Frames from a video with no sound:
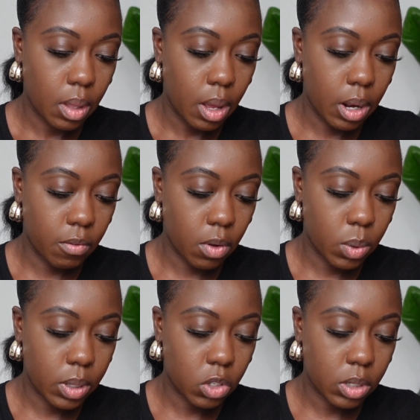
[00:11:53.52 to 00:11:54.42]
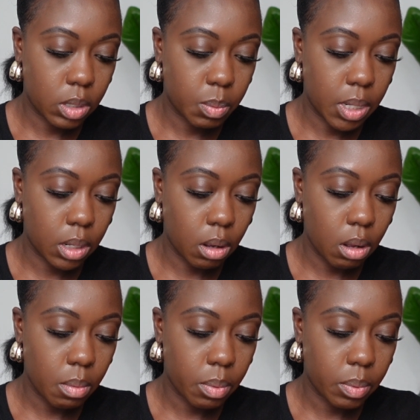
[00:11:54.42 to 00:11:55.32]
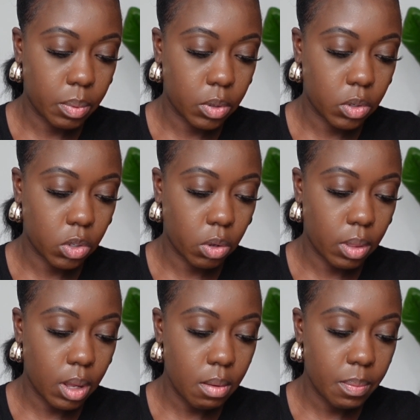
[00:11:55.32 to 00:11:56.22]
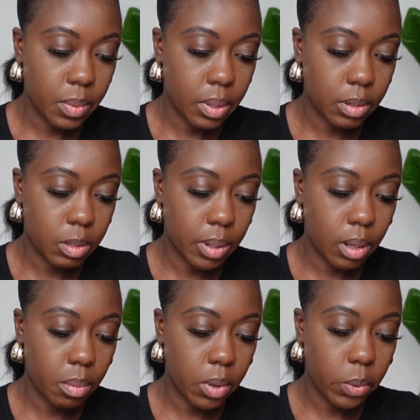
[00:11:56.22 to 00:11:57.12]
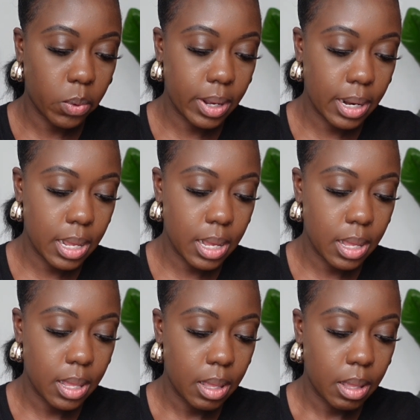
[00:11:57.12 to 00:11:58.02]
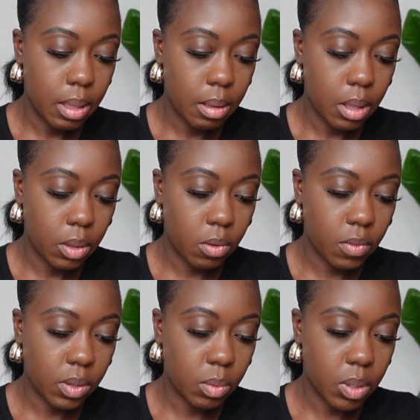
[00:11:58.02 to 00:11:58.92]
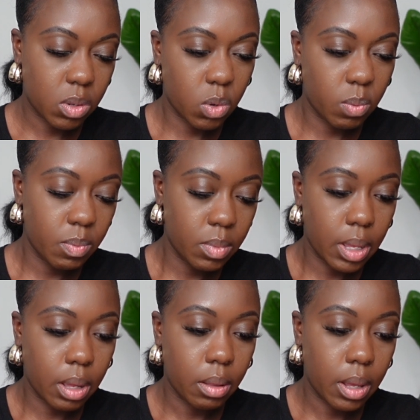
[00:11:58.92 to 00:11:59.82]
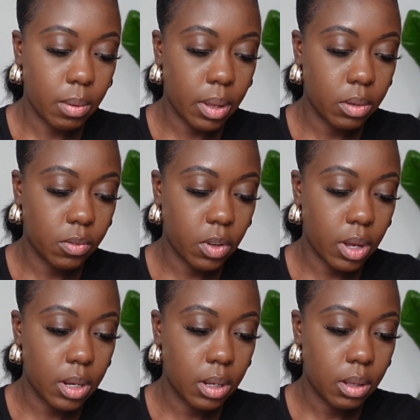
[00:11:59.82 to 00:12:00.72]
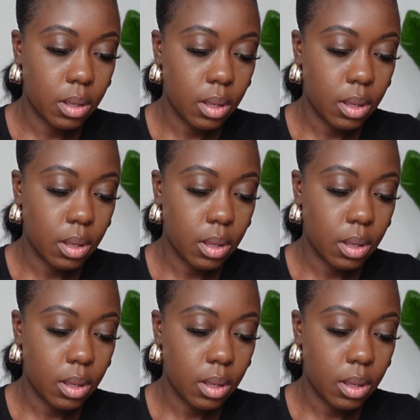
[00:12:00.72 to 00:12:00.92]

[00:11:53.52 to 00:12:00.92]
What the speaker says: And if I want to just speed it up, I'll just go there and I'll speed up a bit more quickly. And if that's a bit too, yeah, anyway, it's fine.